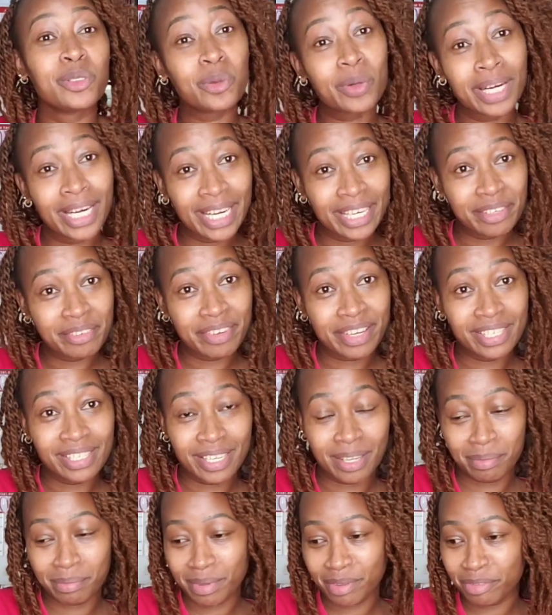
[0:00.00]
to clarify
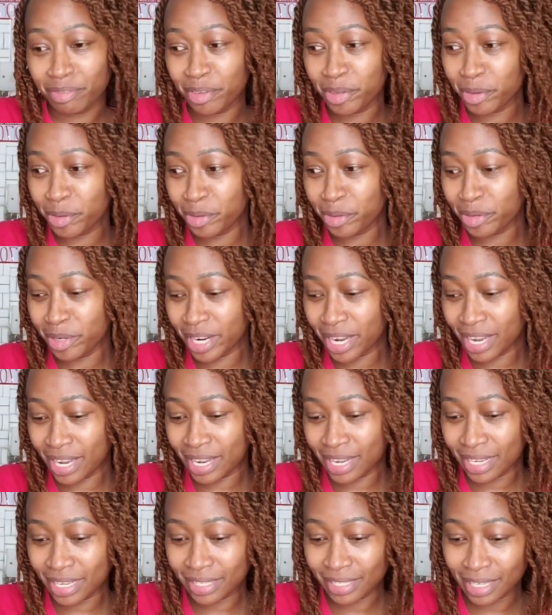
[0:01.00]
some few
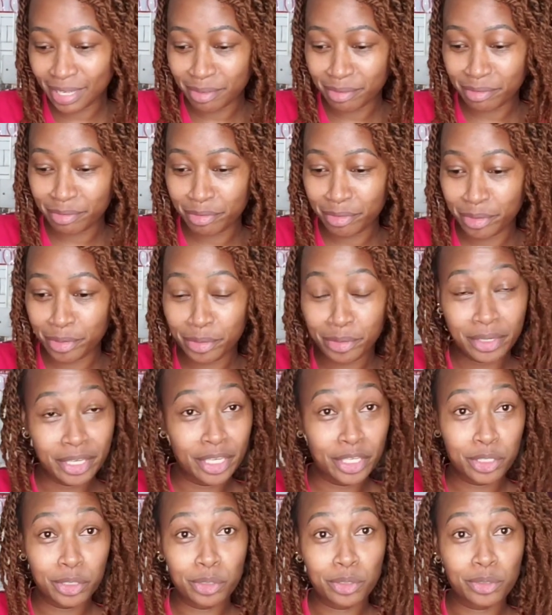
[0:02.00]
uh, some few
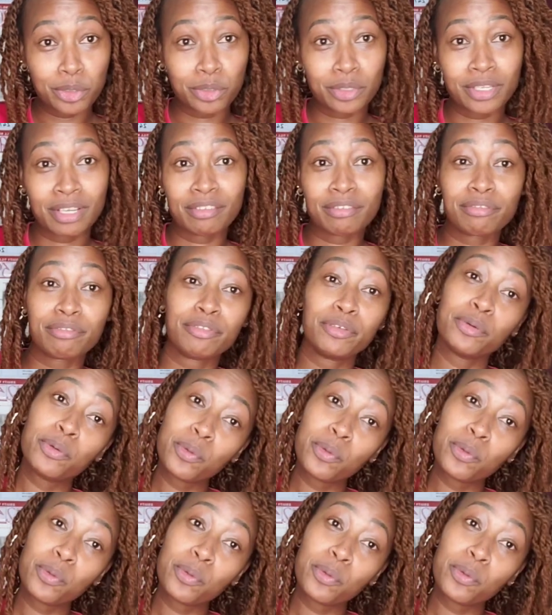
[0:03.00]
issues or some few